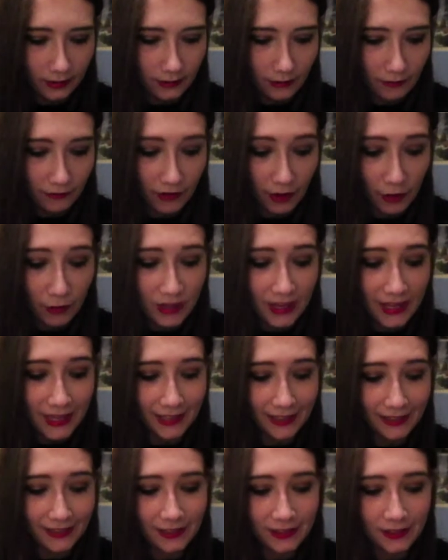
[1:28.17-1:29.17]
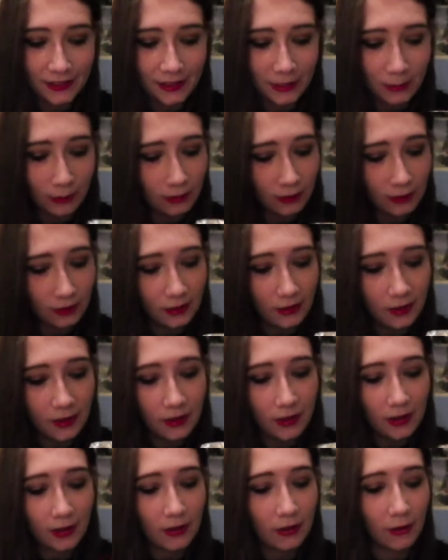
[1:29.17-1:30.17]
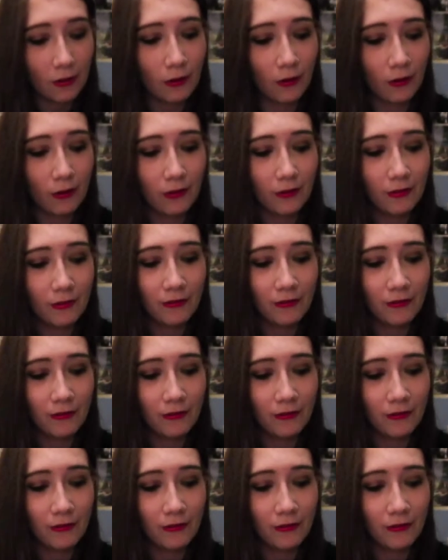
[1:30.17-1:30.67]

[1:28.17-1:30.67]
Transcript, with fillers: very irresistible or